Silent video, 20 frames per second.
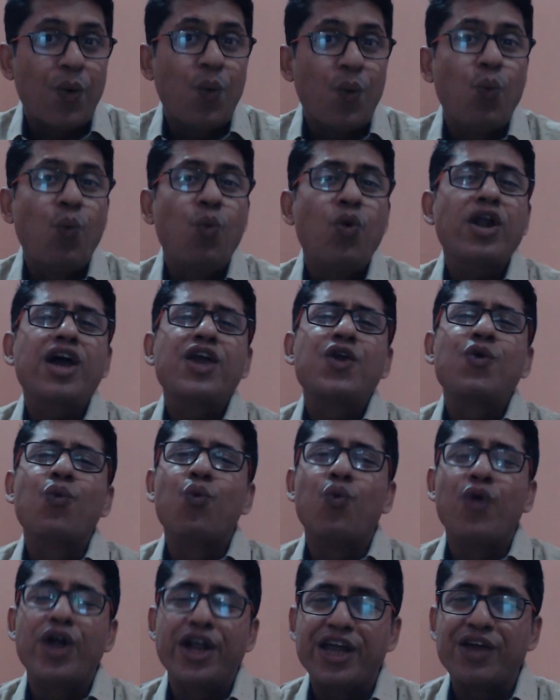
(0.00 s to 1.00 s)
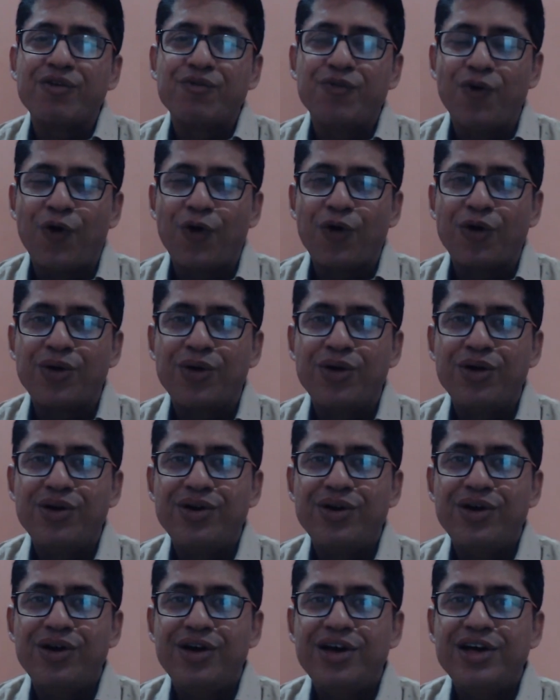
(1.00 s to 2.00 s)
What are you waiting for?
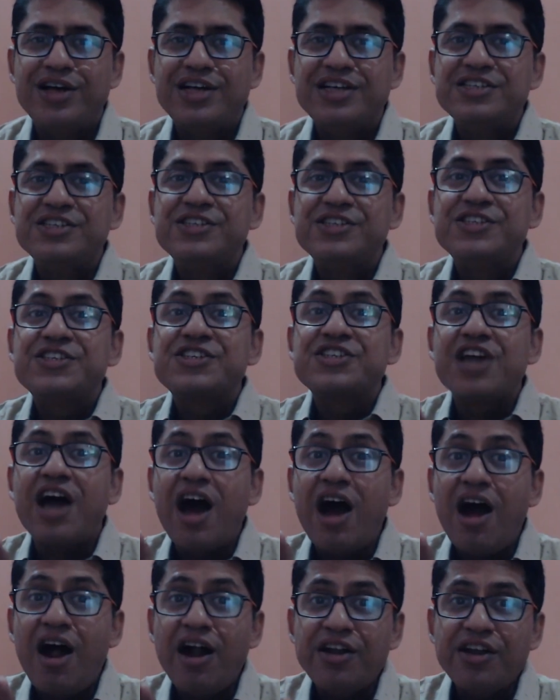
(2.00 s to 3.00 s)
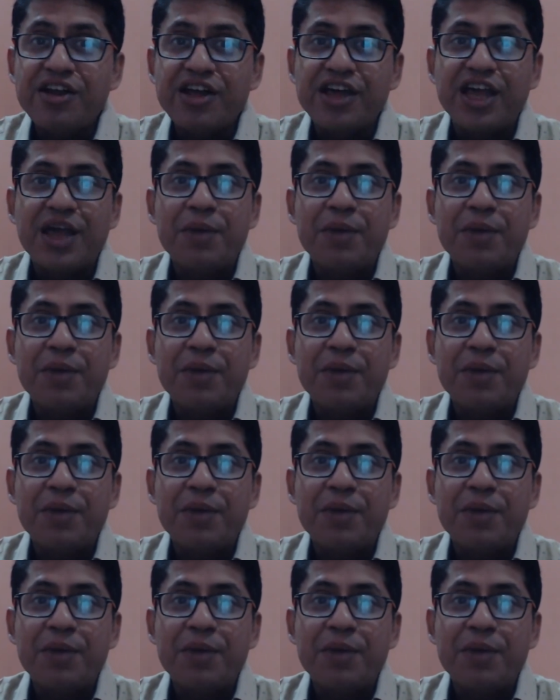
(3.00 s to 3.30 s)
Start